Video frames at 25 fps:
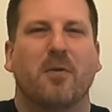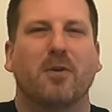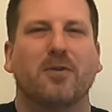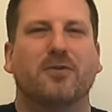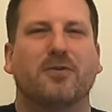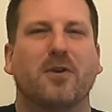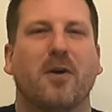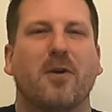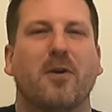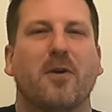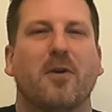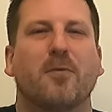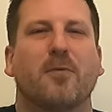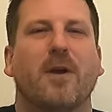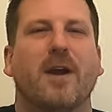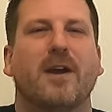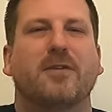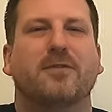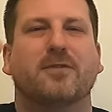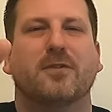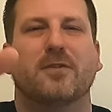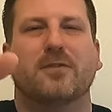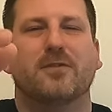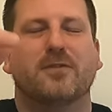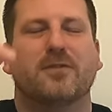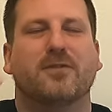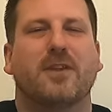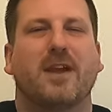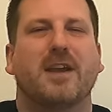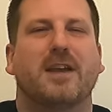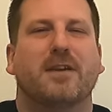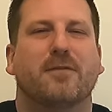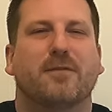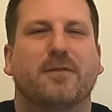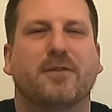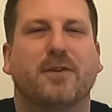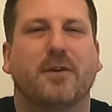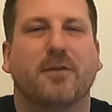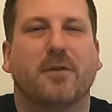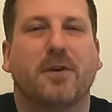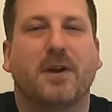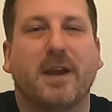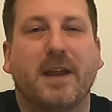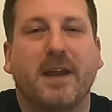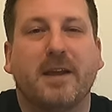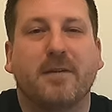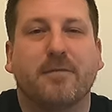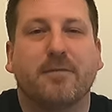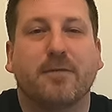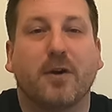What's going on, racers? Thank you for
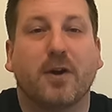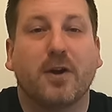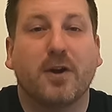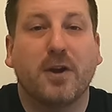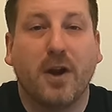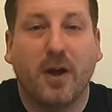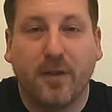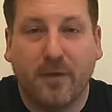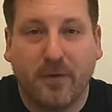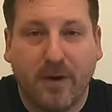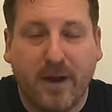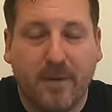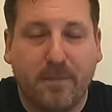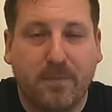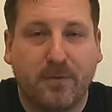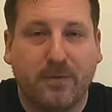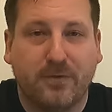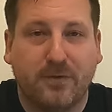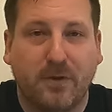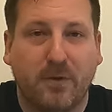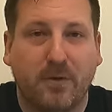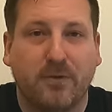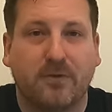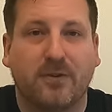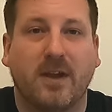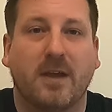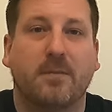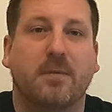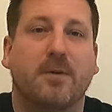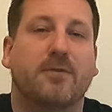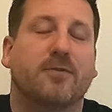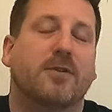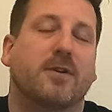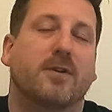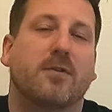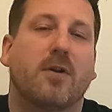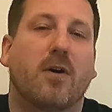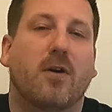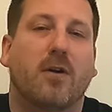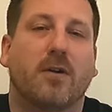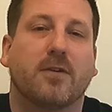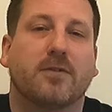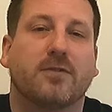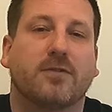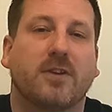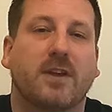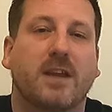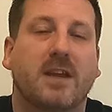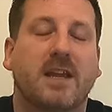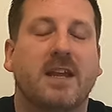tuning in for another episode of JB Trickle
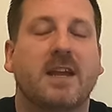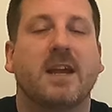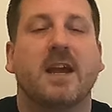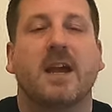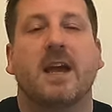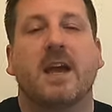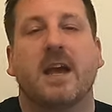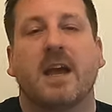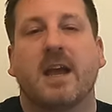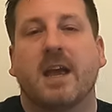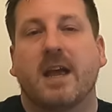RC.